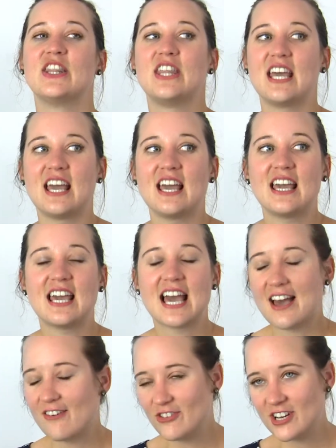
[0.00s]
They,
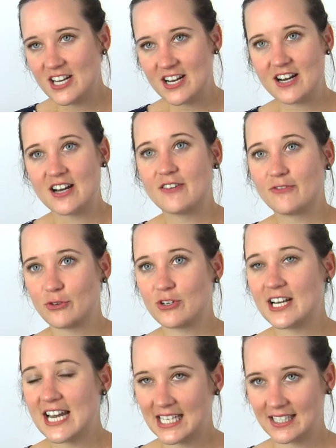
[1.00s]
every year
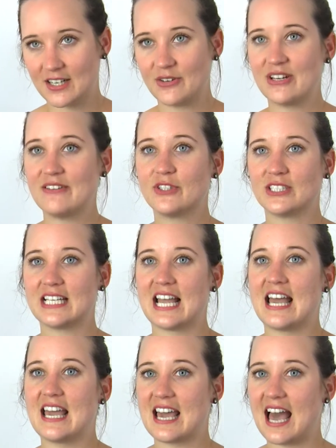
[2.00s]
for Hands on Greenville
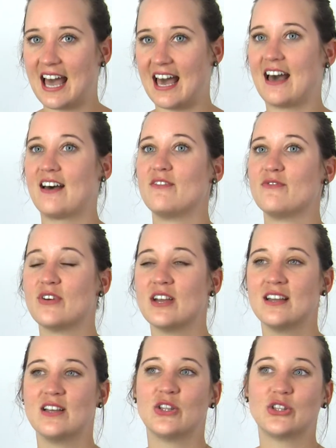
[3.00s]
Day, have
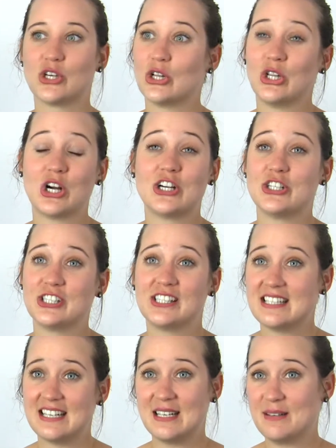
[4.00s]
the
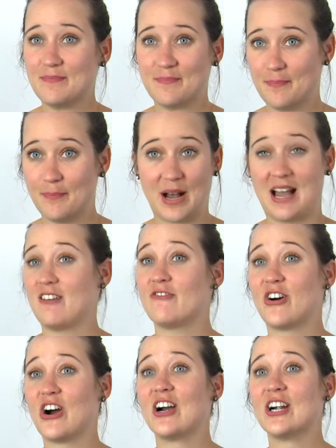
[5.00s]
largest team by
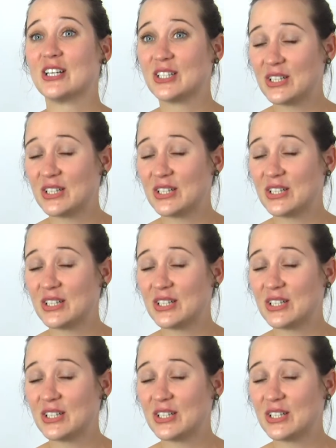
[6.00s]
far.